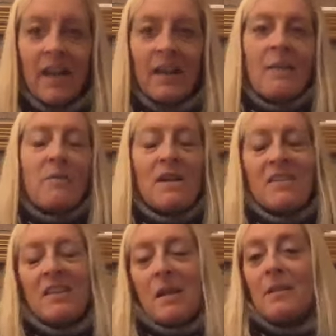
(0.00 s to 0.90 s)
And Marcy and
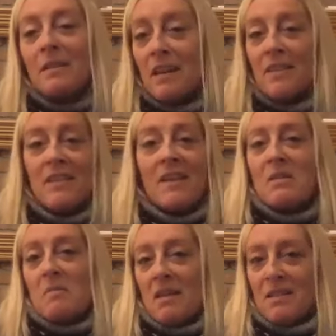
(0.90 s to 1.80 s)
Emily, you guys asked
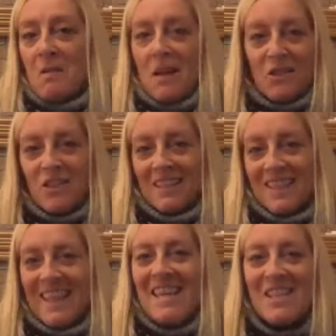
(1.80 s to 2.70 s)
amazing questions.
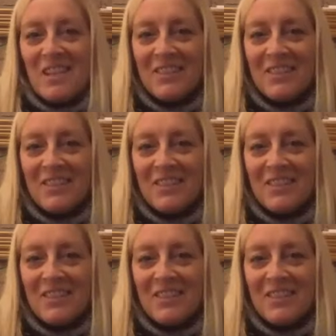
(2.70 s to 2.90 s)
Thank you.